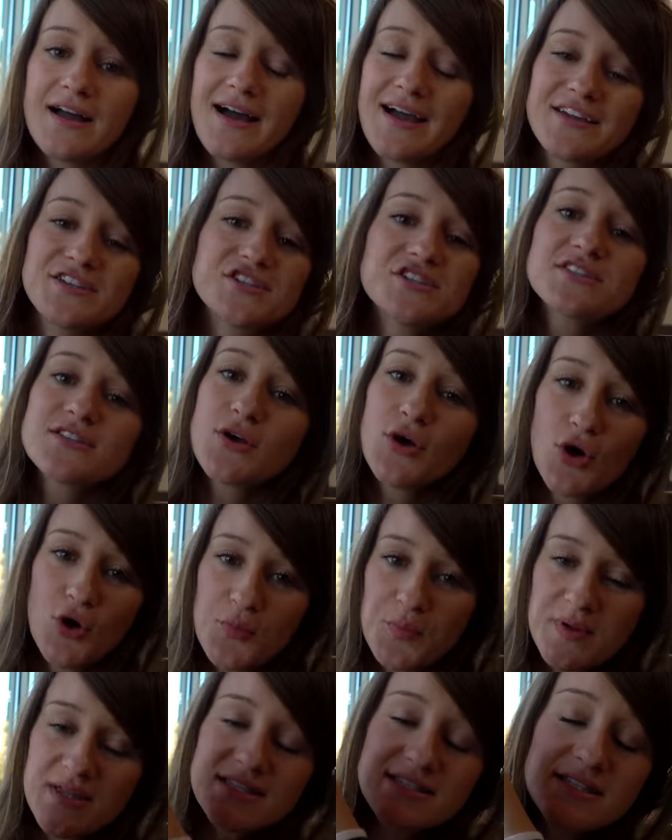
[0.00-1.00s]
I just
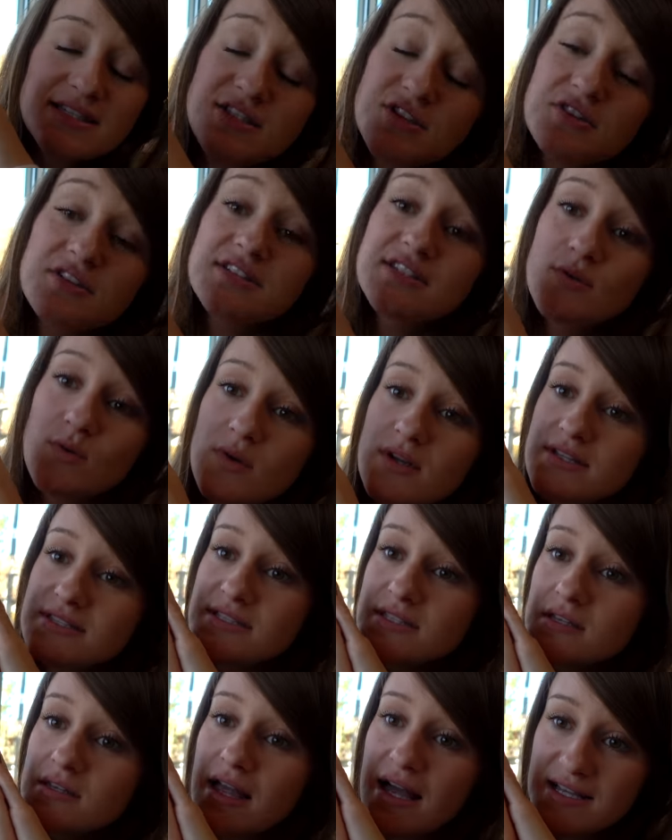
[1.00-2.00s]
hope it's as good as it
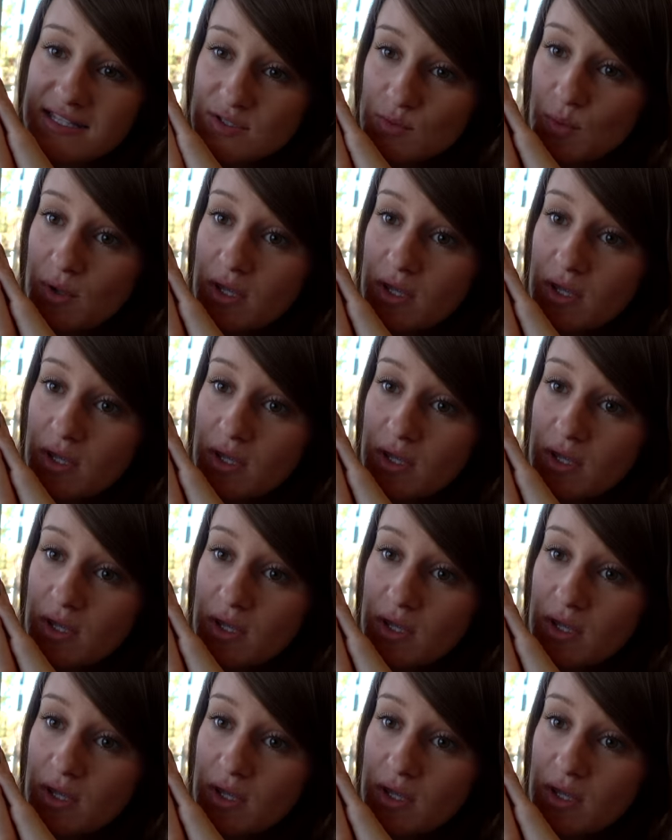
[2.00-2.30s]
was last